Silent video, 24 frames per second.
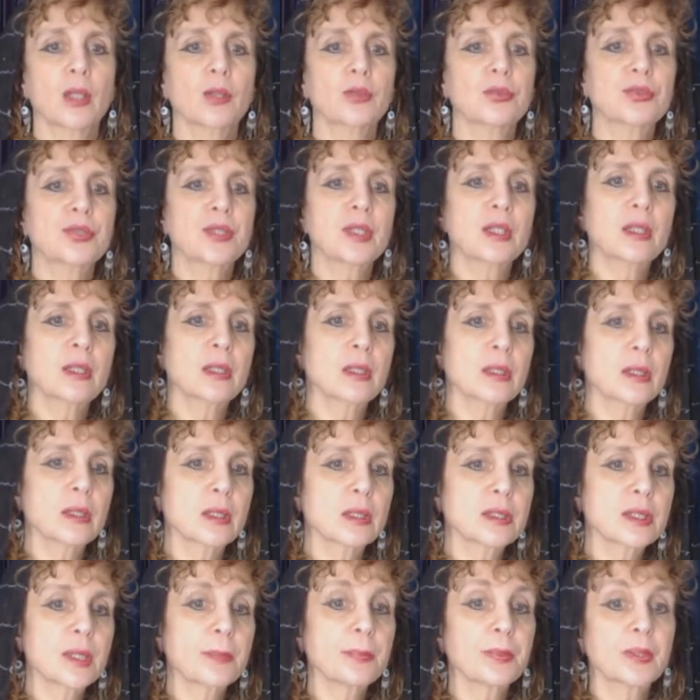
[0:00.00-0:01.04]
Lucia
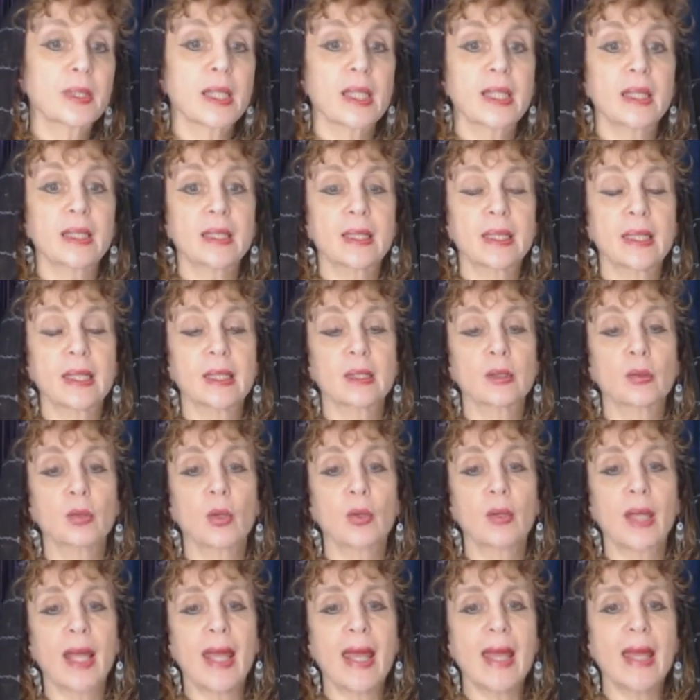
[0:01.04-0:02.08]
supplicated again,
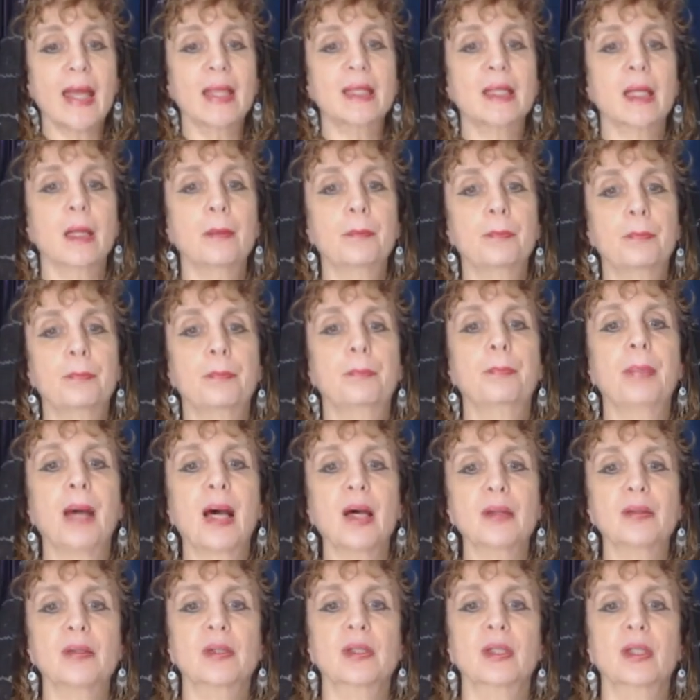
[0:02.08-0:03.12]
quote, and
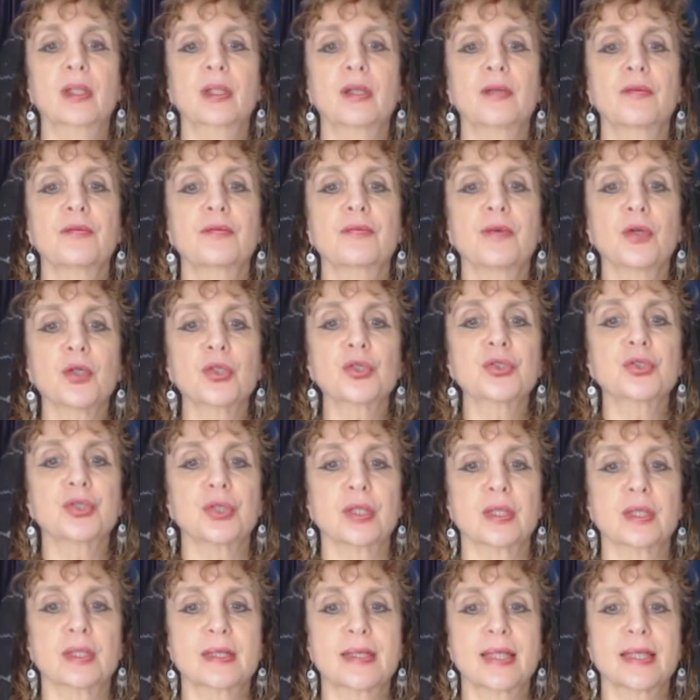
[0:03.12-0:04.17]
about the
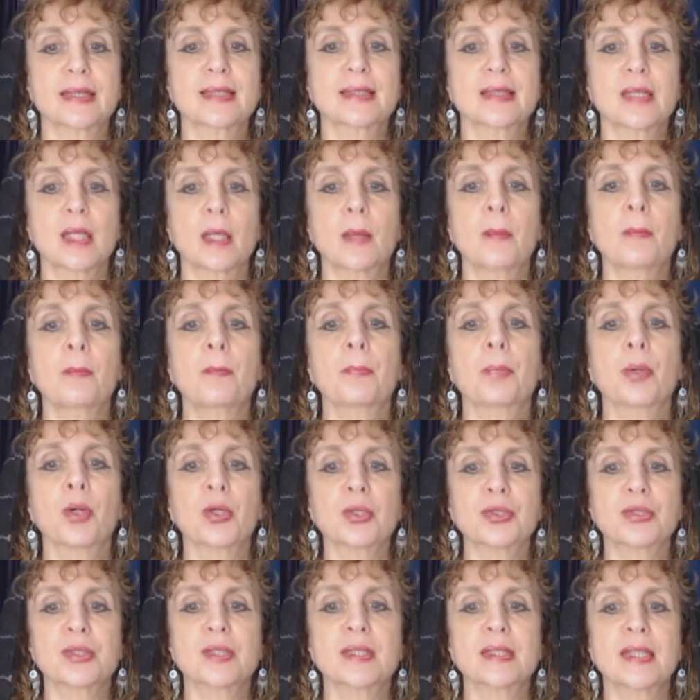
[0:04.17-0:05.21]
conversions that some
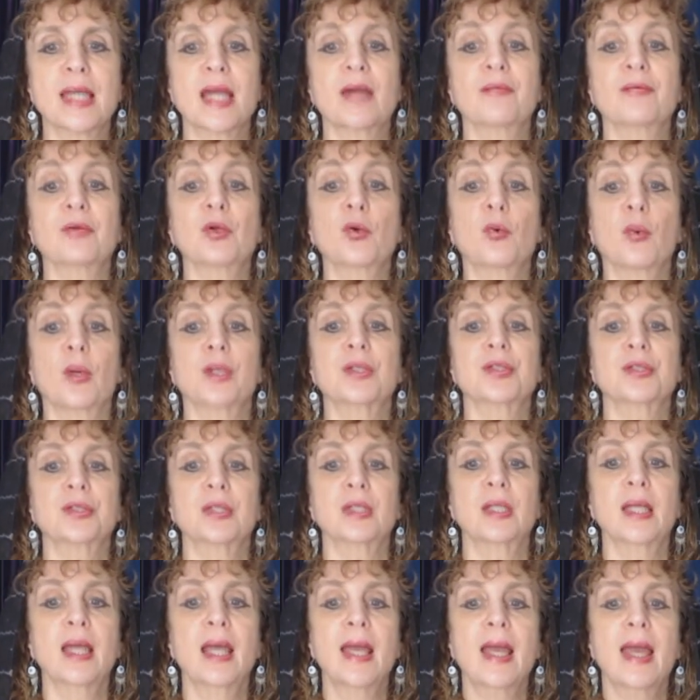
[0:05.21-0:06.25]
persons have
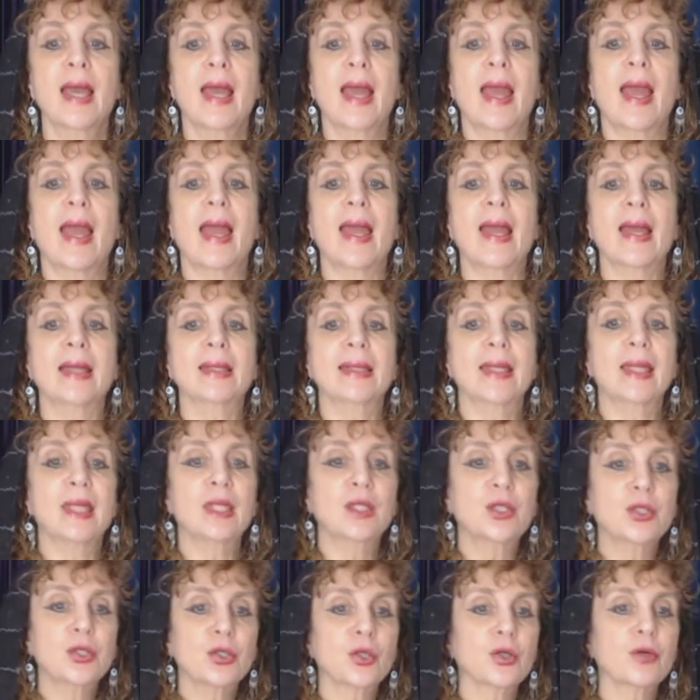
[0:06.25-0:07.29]
requested and a
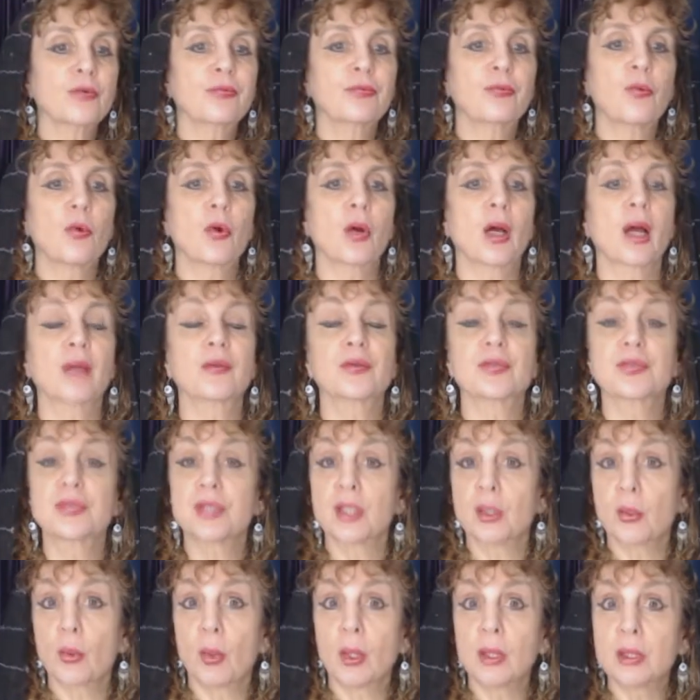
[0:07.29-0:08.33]
cure for other
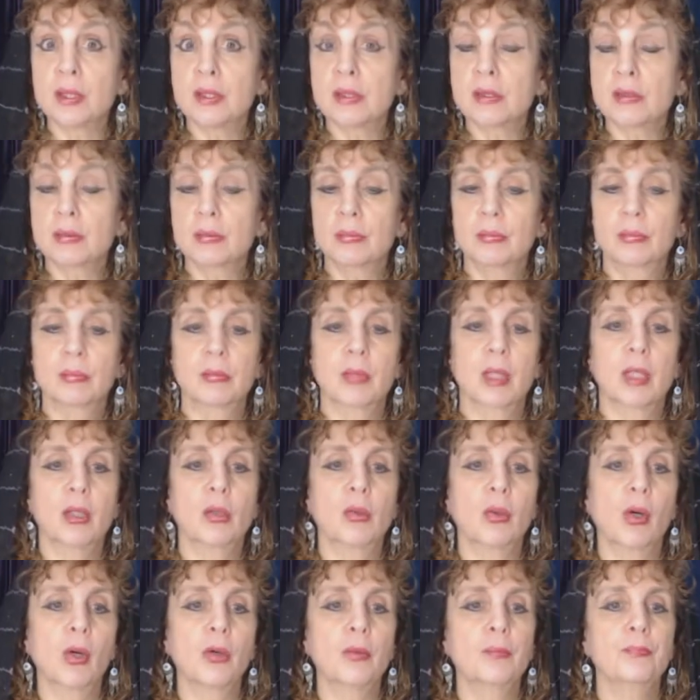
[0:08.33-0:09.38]
sick ones,
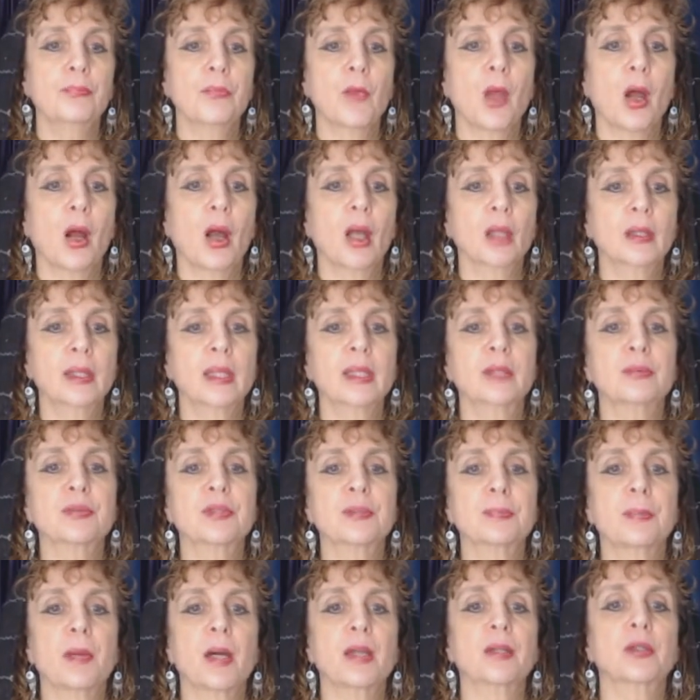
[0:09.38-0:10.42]
unquote. Our Lady
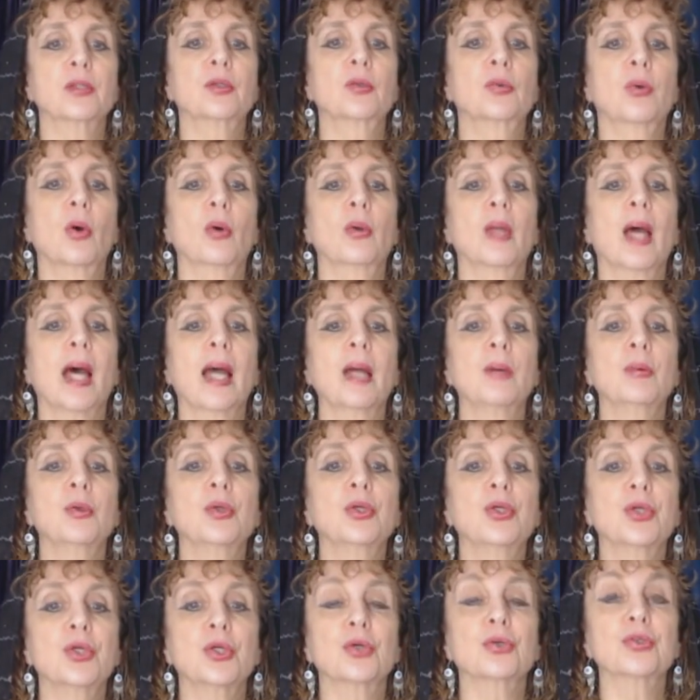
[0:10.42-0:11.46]
responded, quote, I
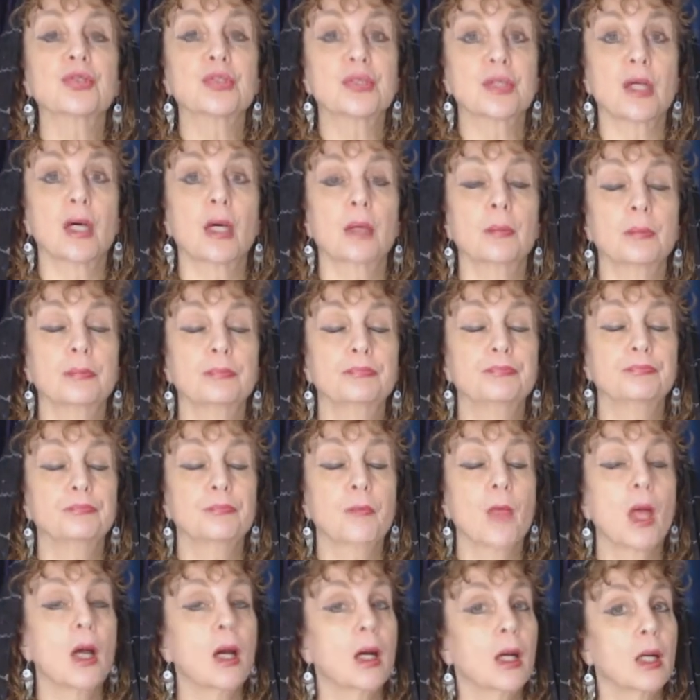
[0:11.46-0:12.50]
will cure some,
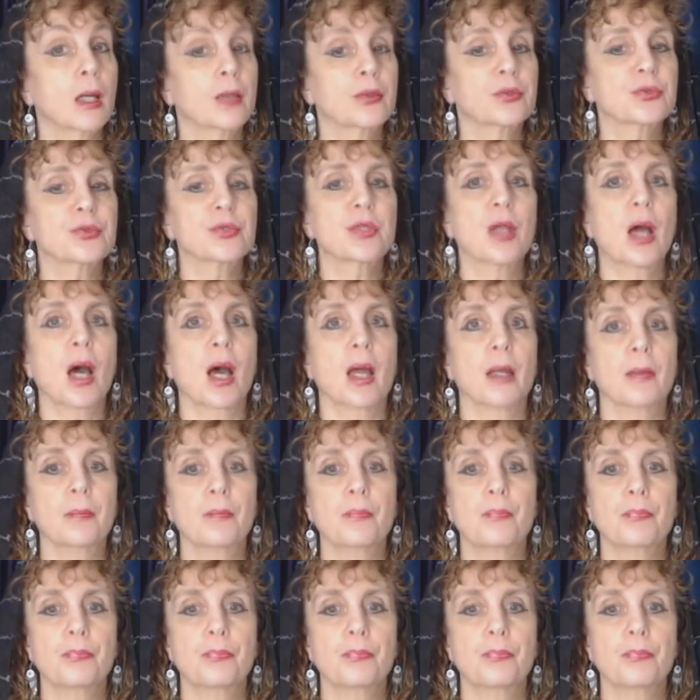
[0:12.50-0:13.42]
others not.